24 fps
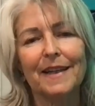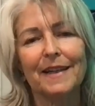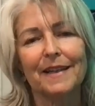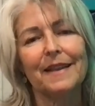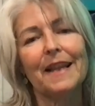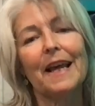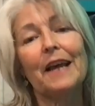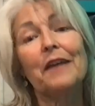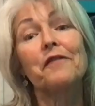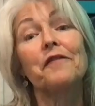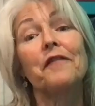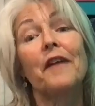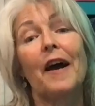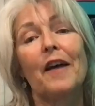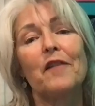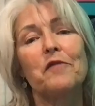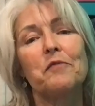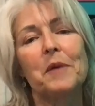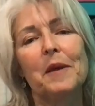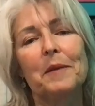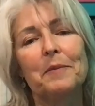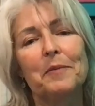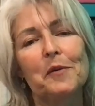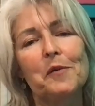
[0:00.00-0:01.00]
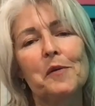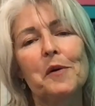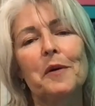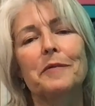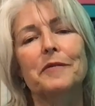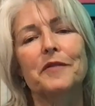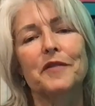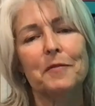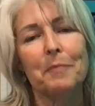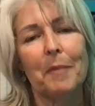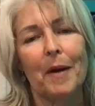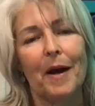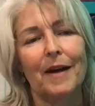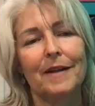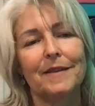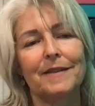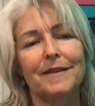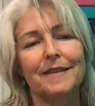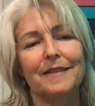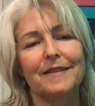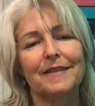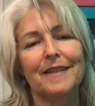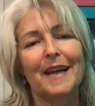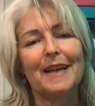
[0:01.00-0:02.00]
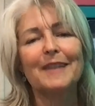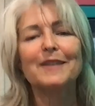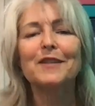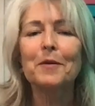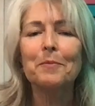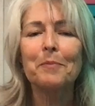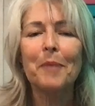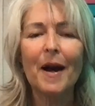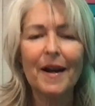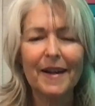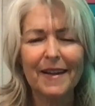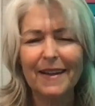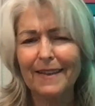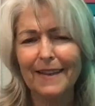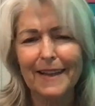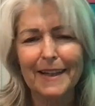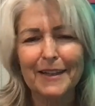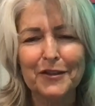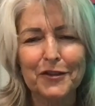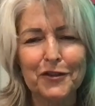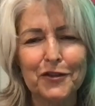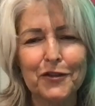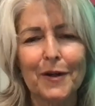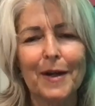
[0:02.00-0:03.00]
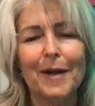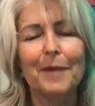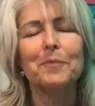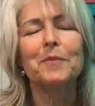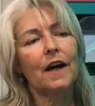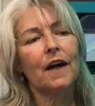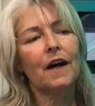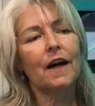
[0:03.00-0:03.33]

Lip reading: And like 5 people will respond and say, it's a bucket list trip.